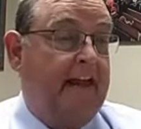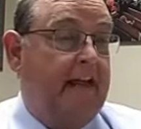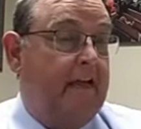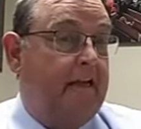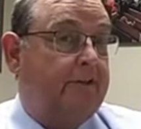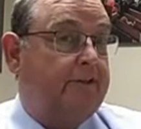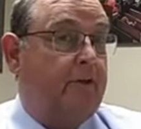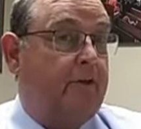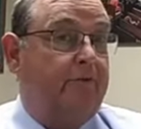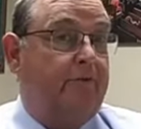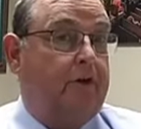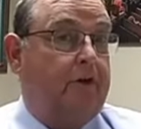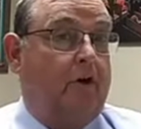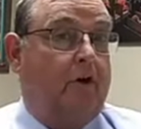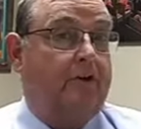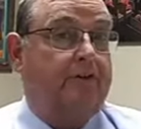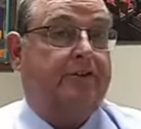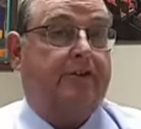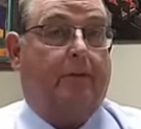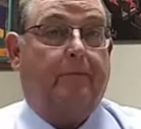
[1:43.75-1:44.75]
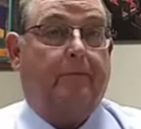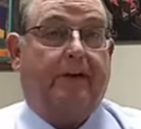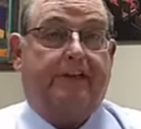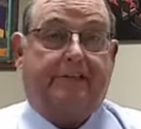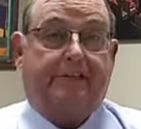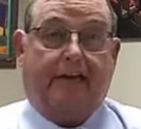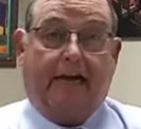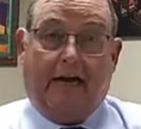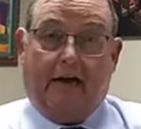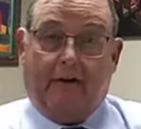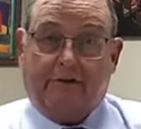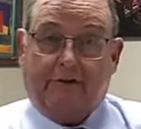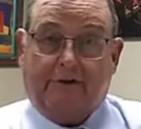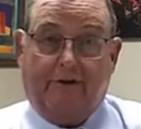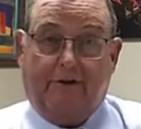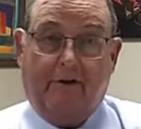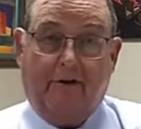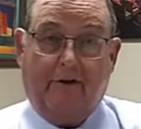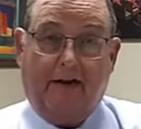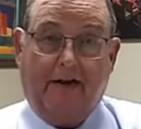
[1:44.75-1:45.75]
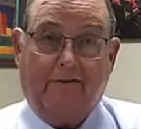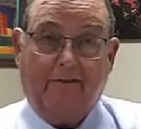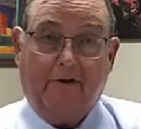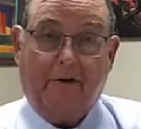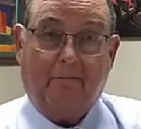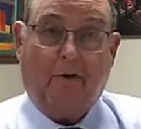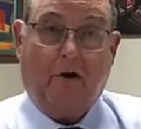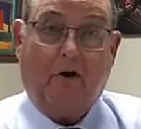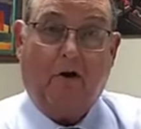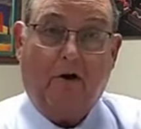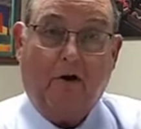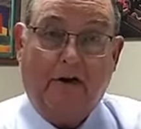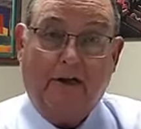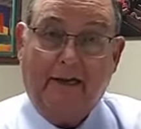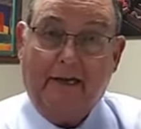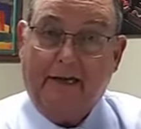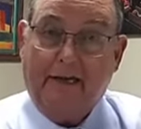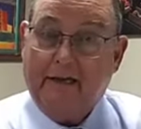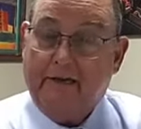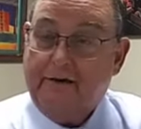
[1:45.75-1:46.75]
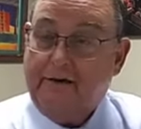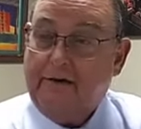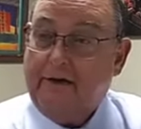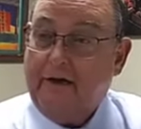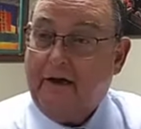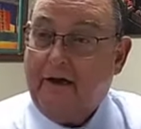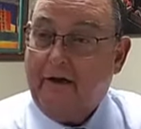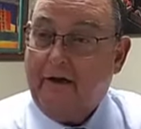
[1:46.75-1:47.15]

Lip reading: So if you go to somebody's house and they're having a party and